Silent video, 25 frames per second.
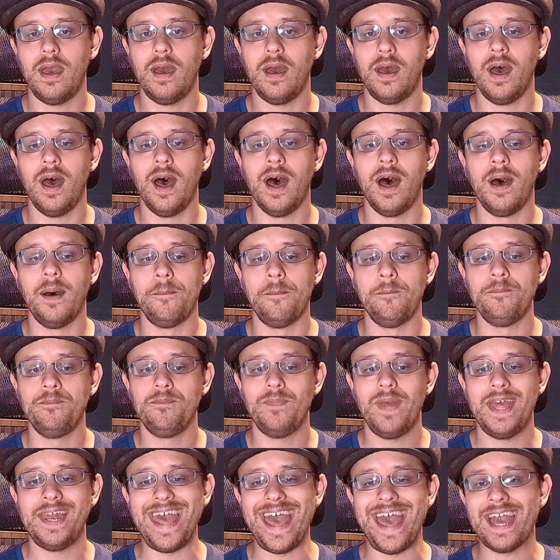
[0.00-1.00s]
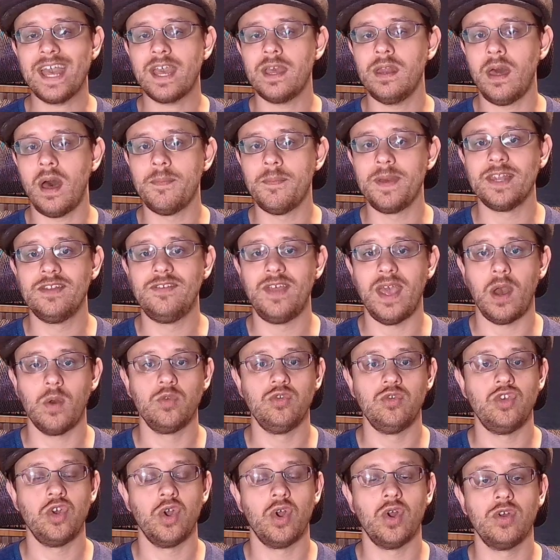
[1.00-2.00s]
an economic
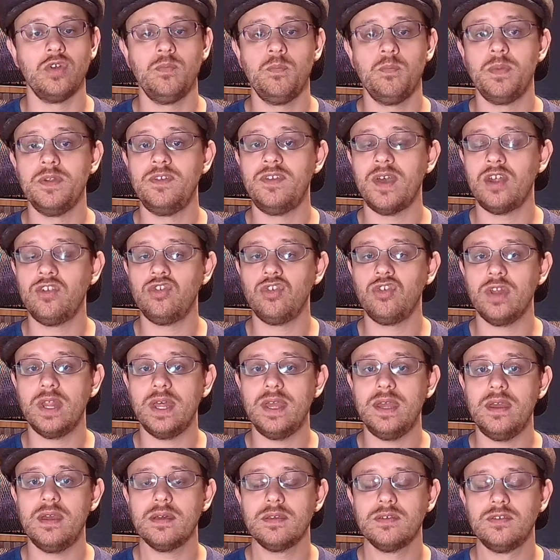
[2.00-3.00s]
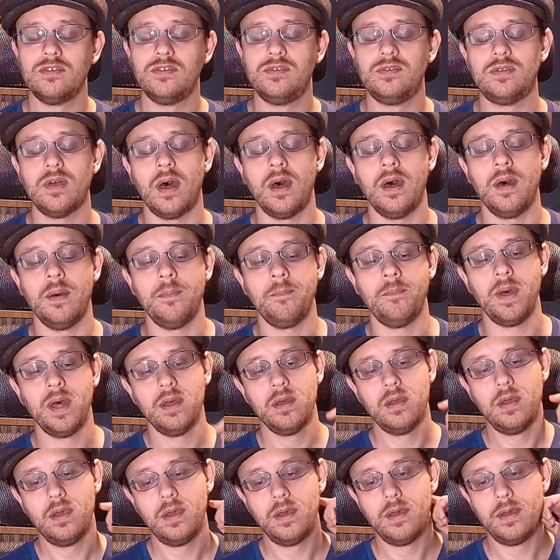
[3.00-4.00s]
downturn, potentially some
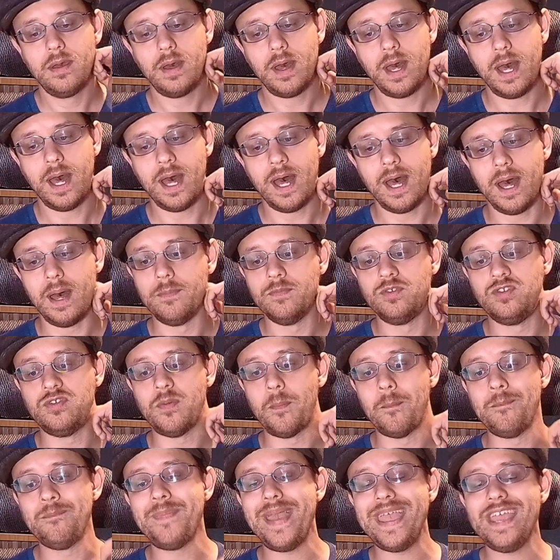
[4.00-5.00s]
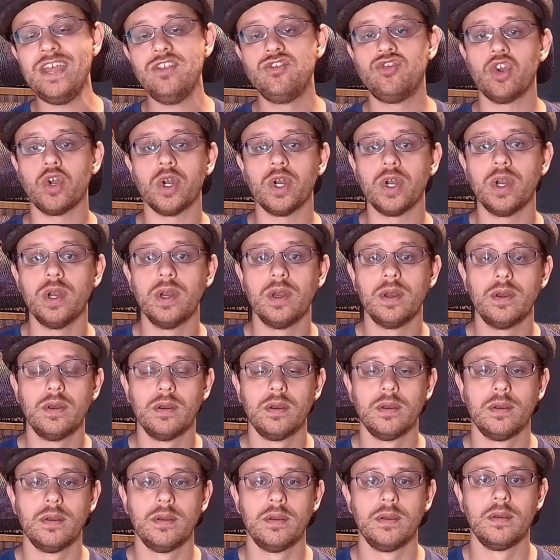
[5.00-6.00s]
major
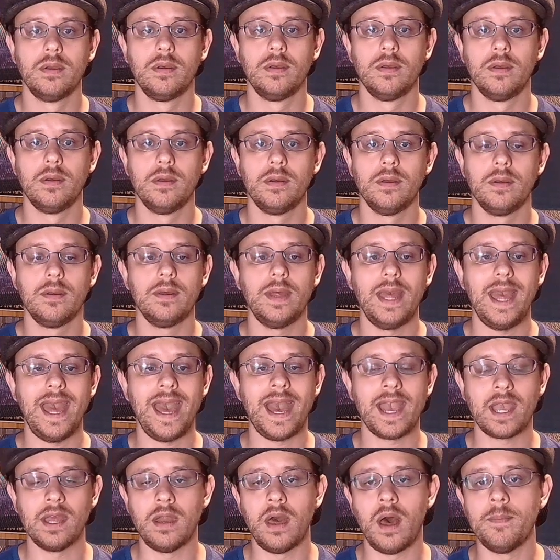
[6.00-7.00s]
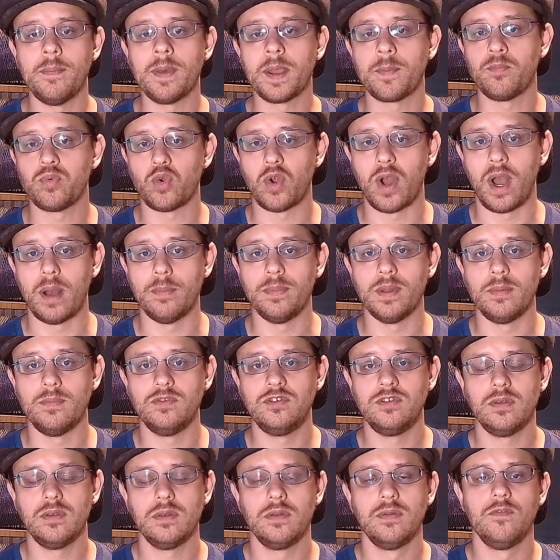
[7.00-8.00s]
economic
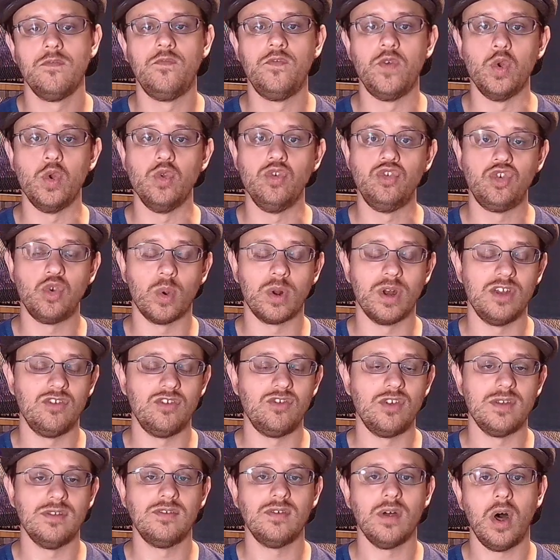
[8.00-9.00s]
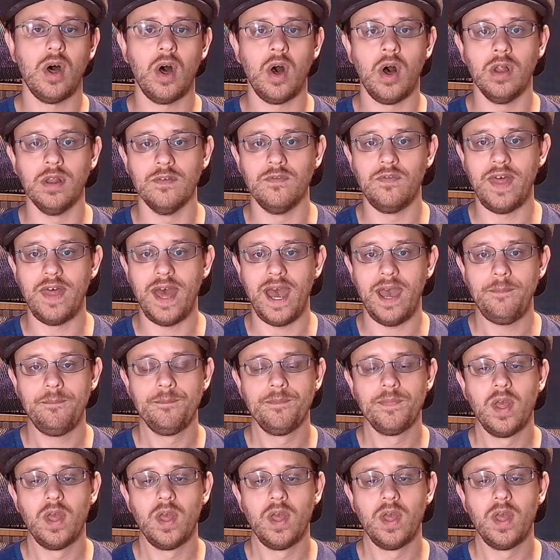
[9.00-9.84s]
problems, food shortages, all of that.